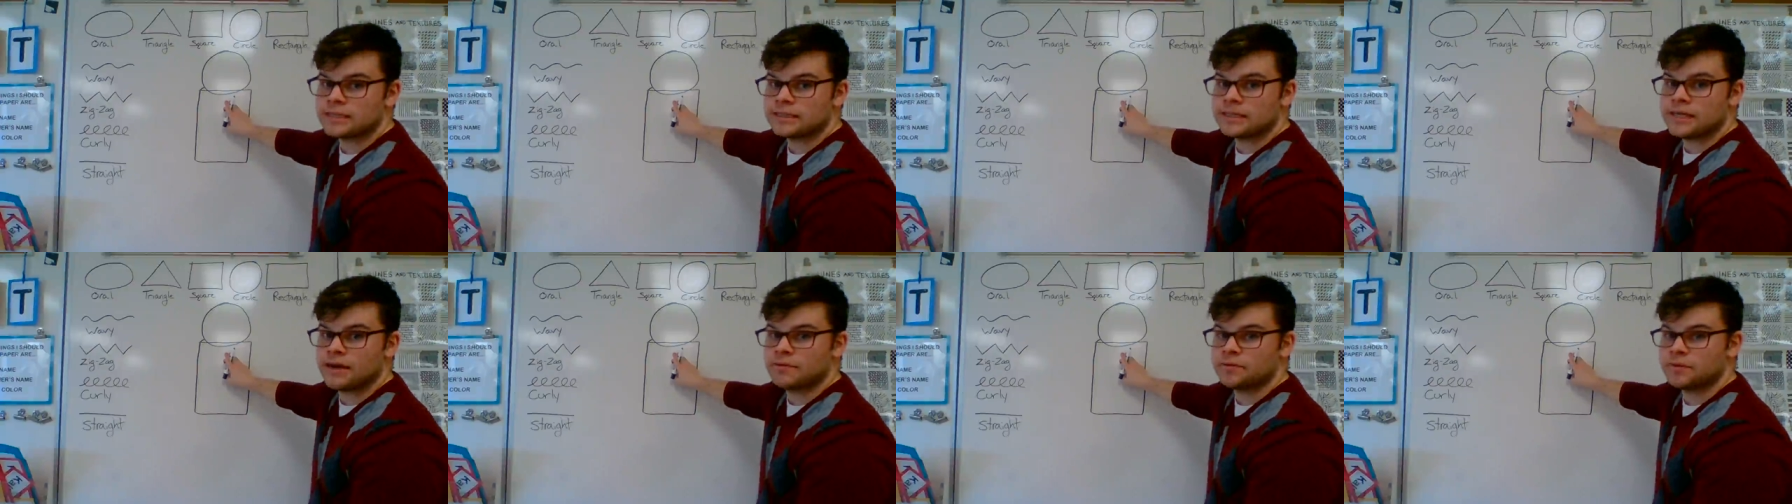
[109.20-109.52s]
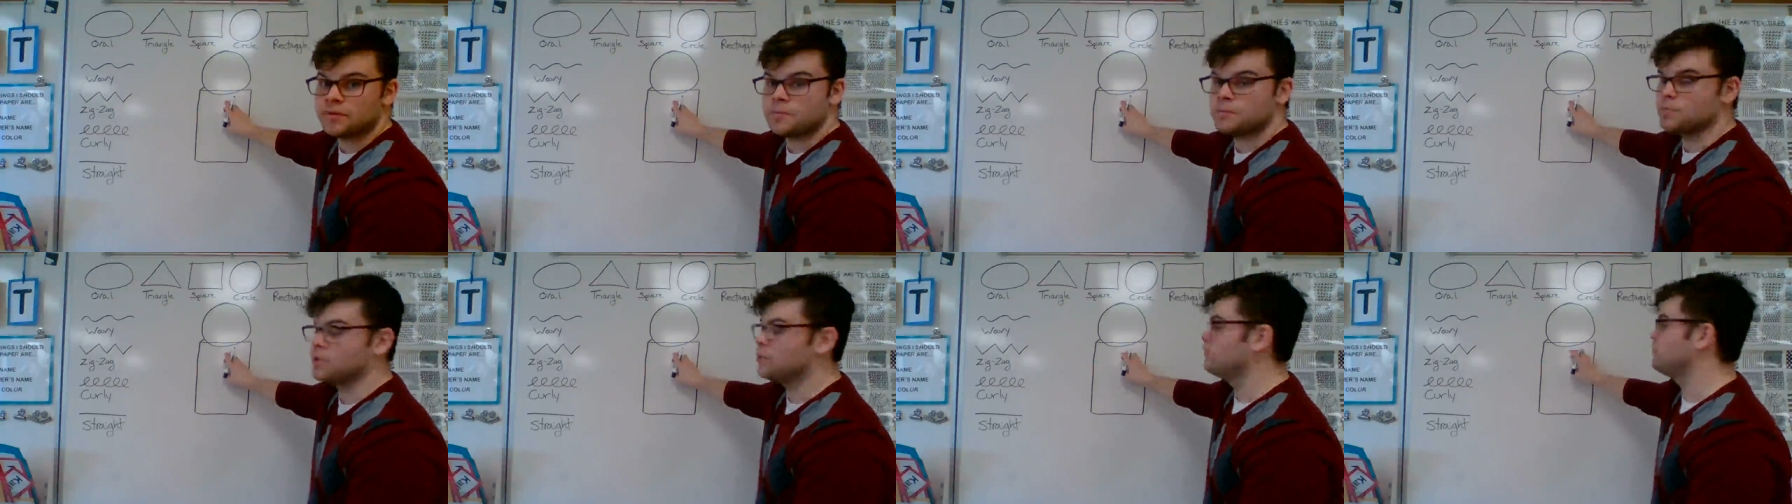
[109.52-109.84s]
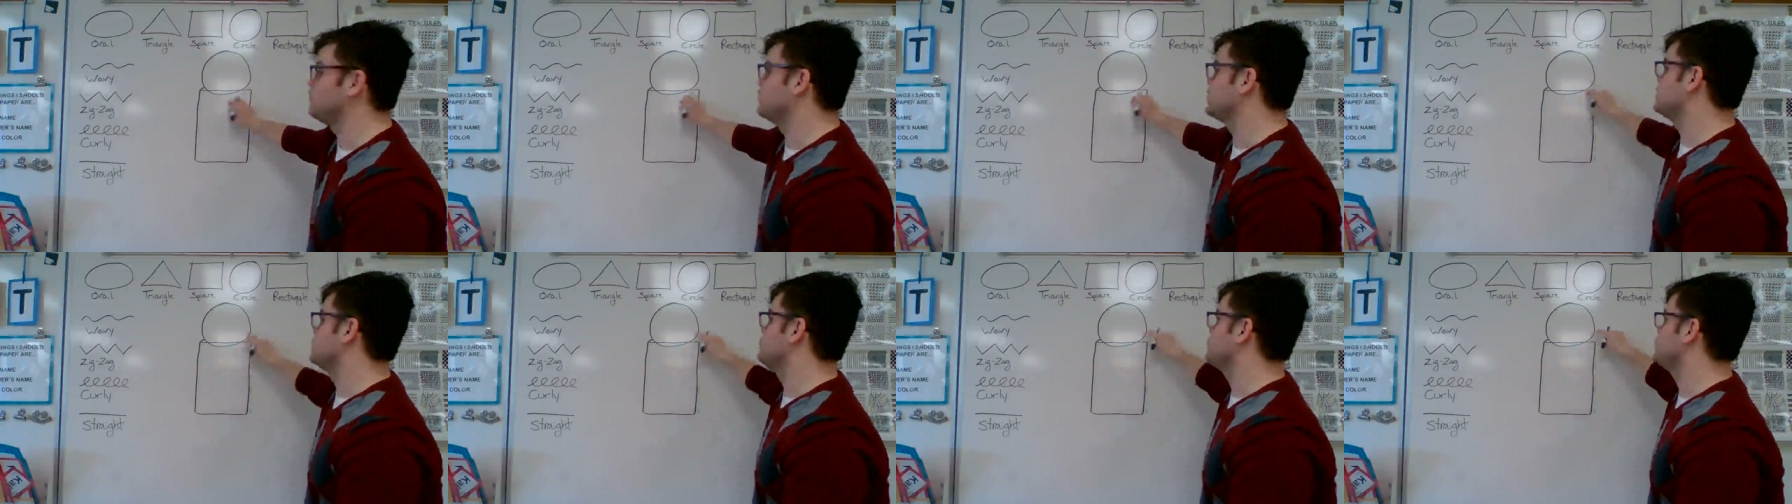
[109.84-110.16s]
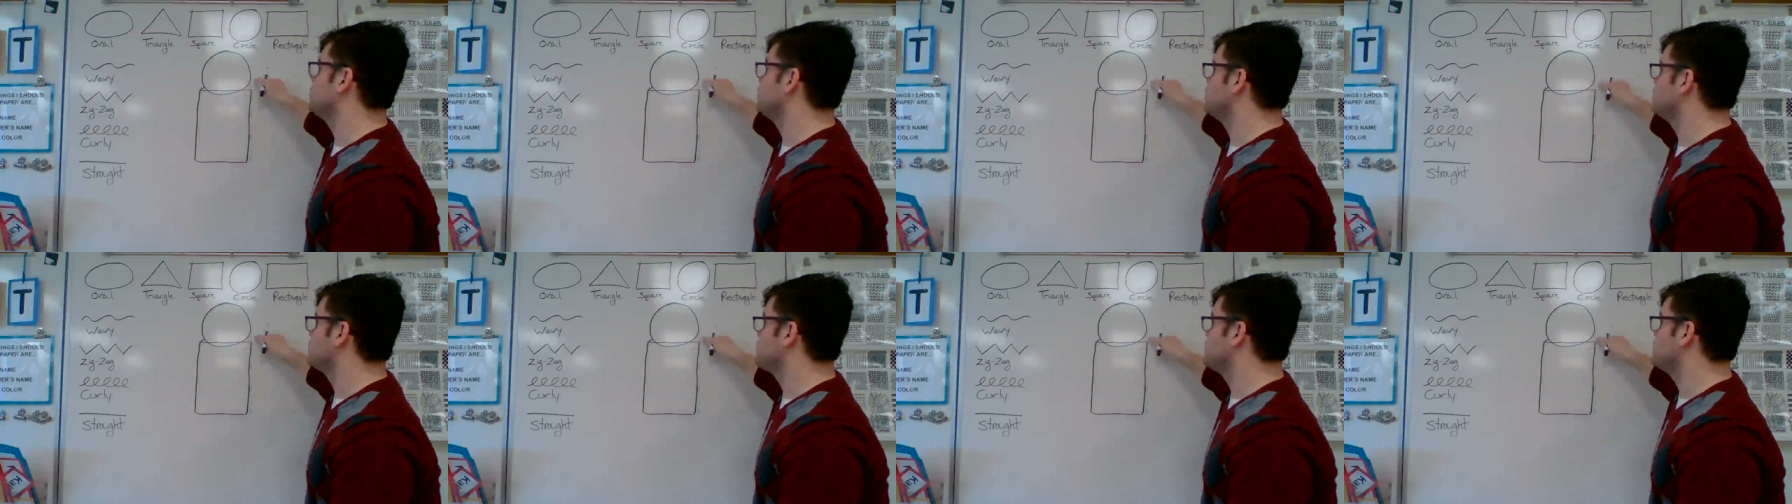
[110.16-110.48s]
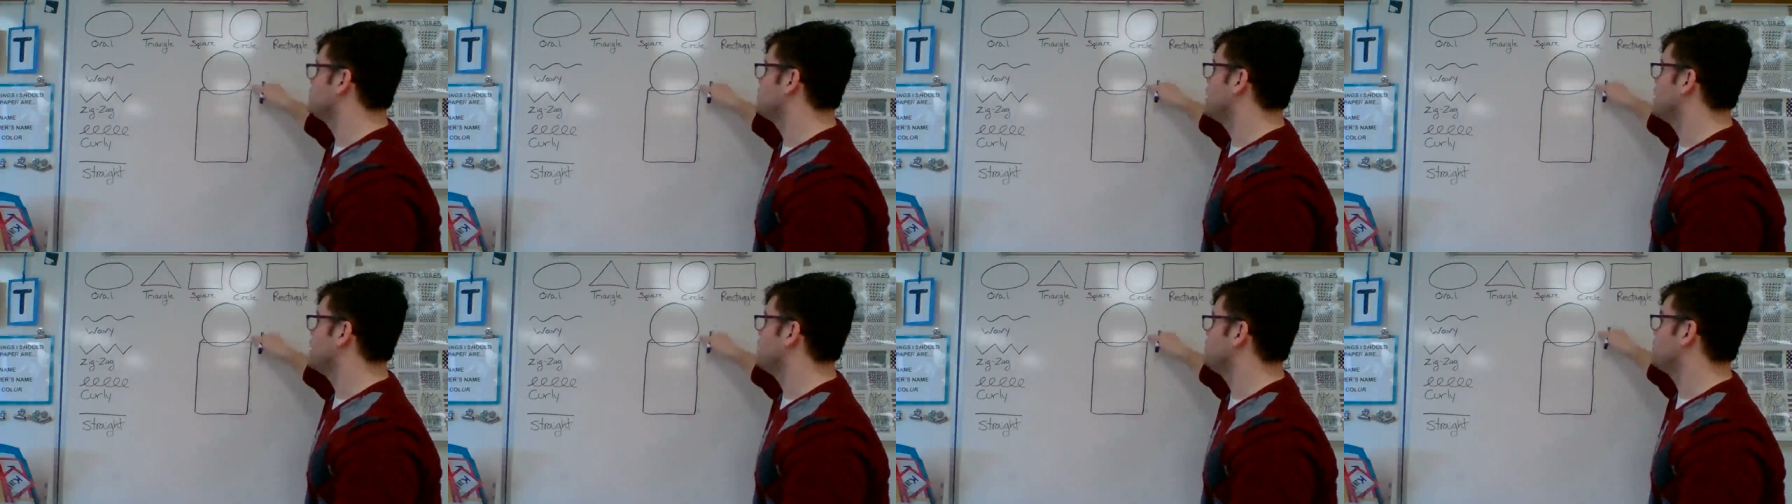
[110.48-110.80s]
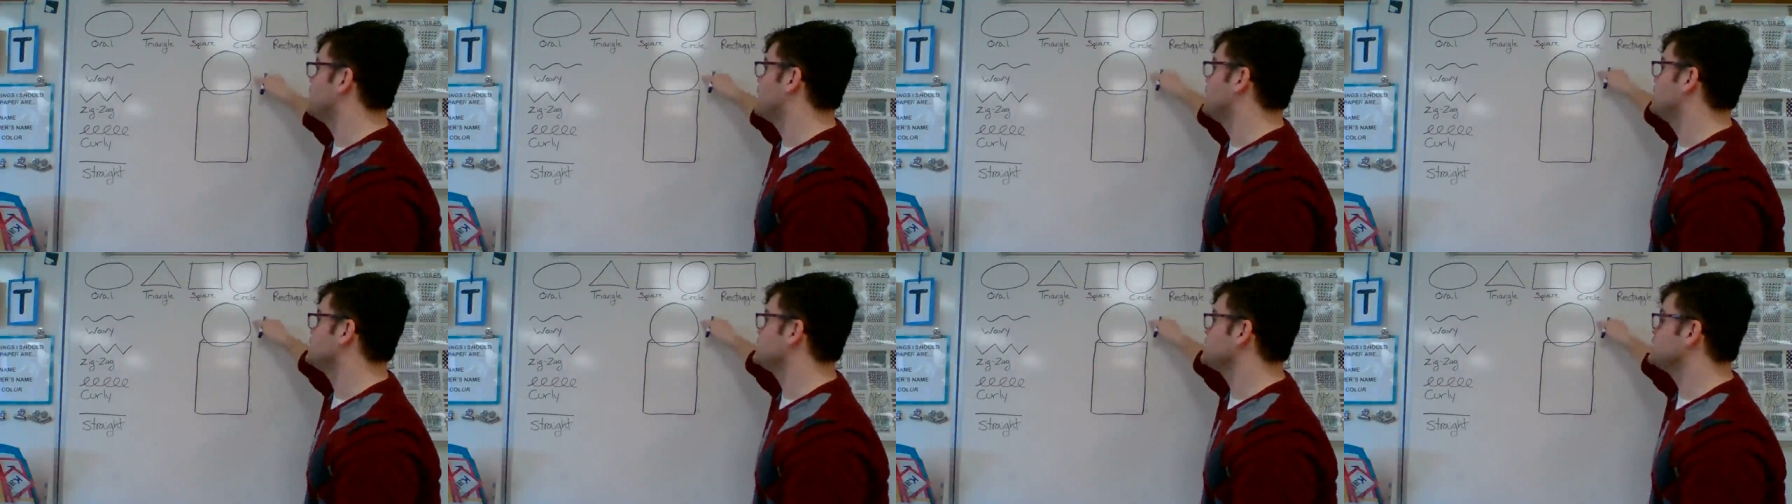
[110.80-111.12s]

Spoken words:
Now your circle doesn't have to be perfect.